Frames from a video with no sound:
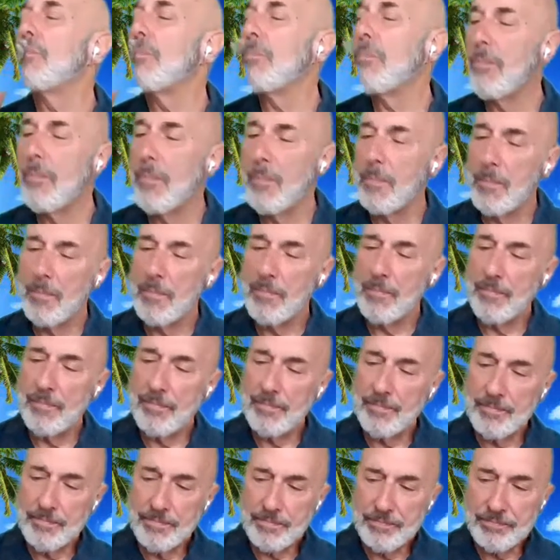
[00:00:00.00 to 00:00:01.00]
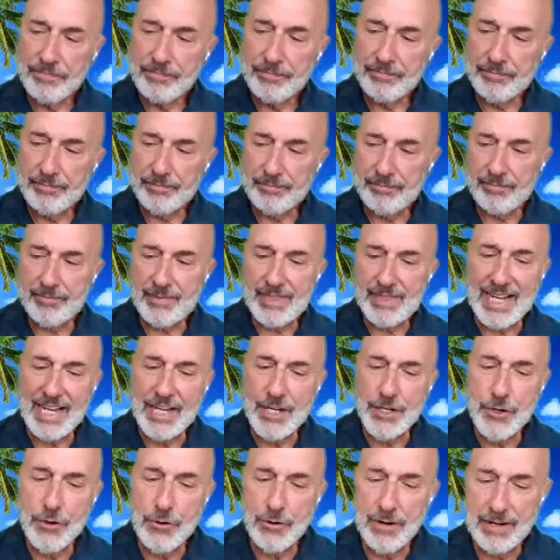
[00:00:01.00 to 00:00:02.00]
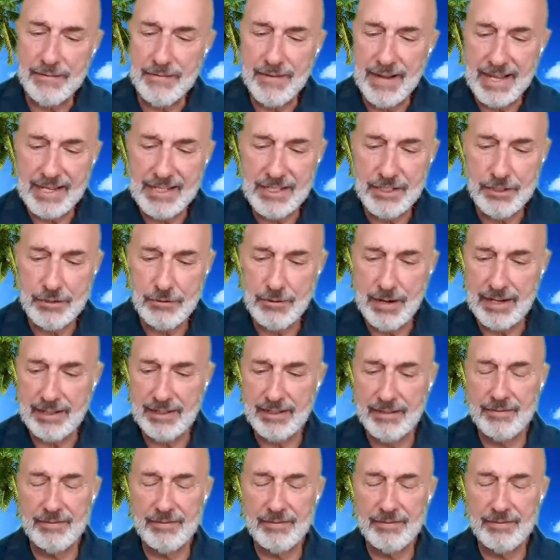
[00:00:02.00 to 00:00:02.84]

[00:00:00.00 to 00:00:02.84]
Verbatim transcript: Um, in your advanced well, of directive?